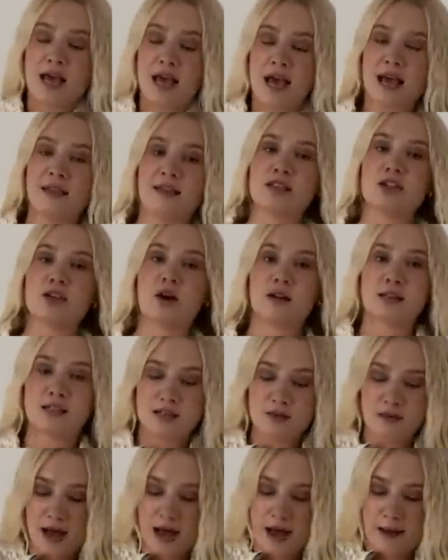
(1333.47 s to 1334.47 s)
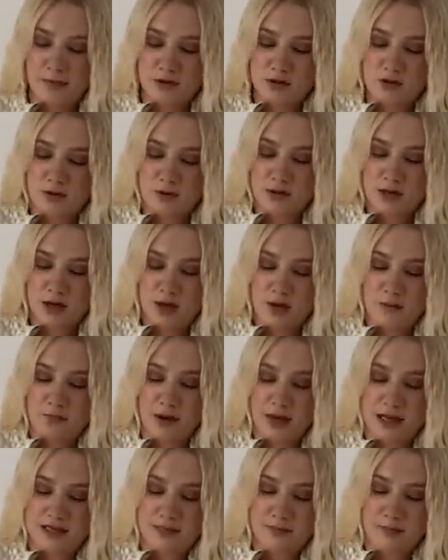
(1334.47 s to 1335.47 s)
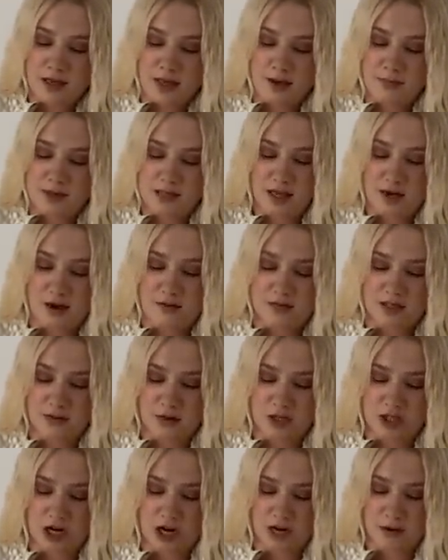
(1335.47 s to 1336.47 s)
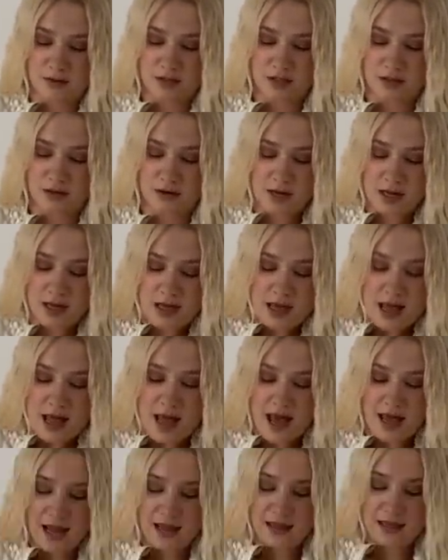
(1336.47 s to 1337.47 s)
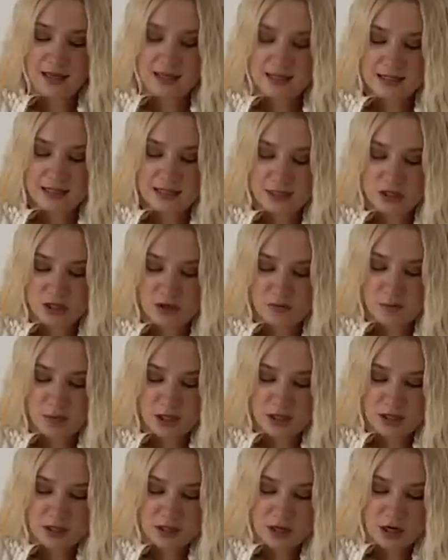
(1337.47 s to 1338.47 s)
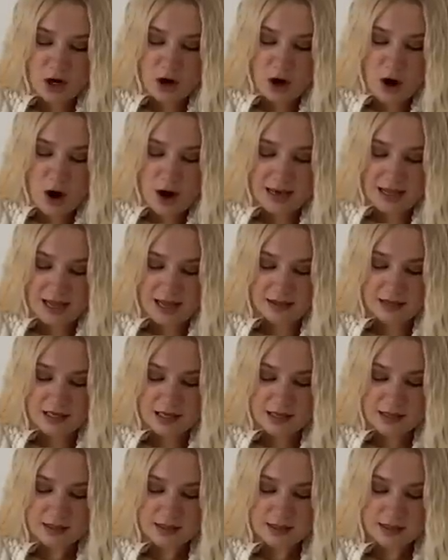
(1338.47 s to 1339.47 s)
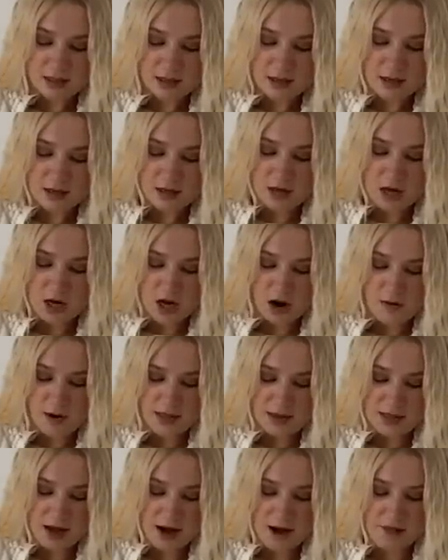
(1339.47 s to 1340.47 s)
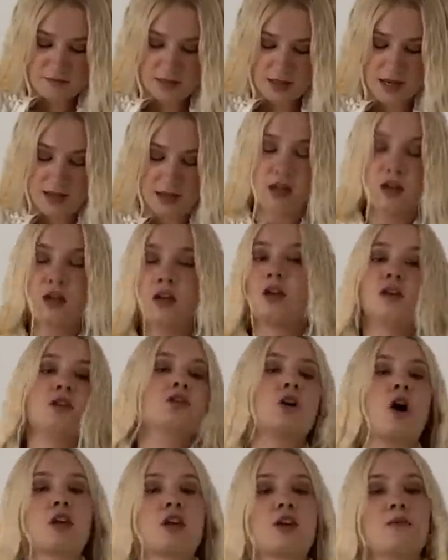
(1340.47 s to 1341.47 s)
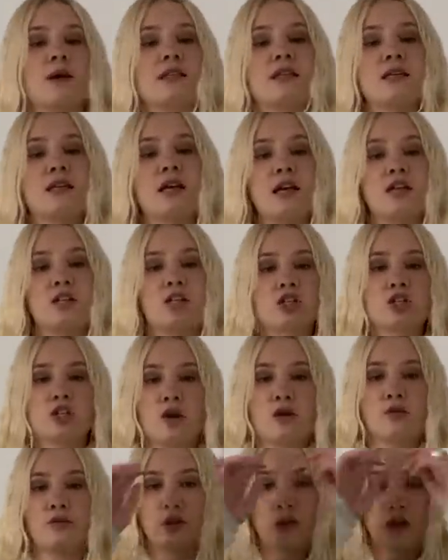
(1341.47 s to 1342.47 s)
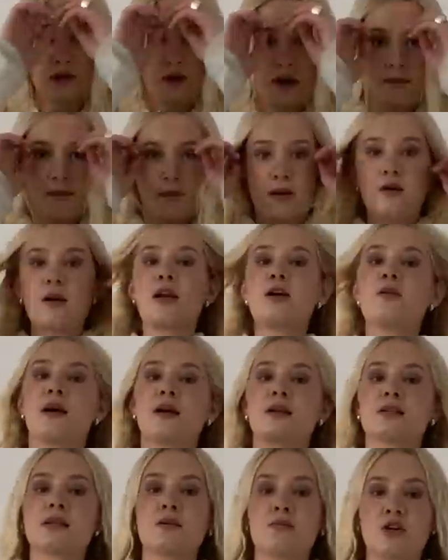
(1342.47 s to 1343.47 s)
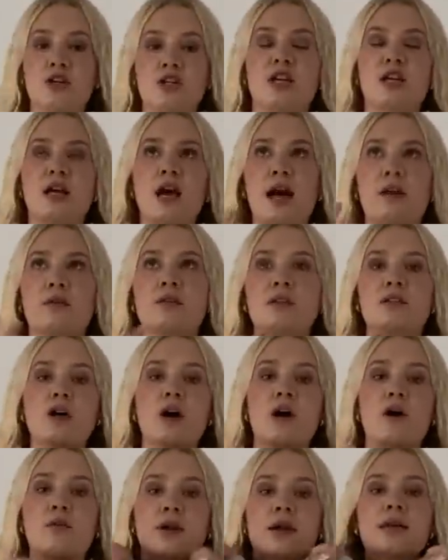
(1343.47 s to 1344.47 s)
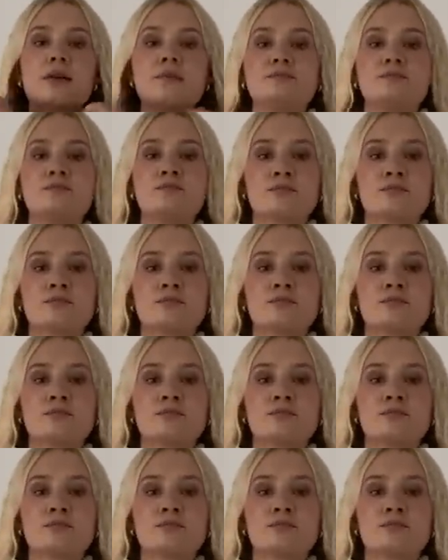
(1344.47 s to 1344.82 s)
And that's honestly what happens normally. I'll pick something up because I obviously want to share it with you. And I think it's easier for me to not get things knowing that I've like documented it and shown you. And I'm like, okay, you guys can appreciate it. I don't need to own it.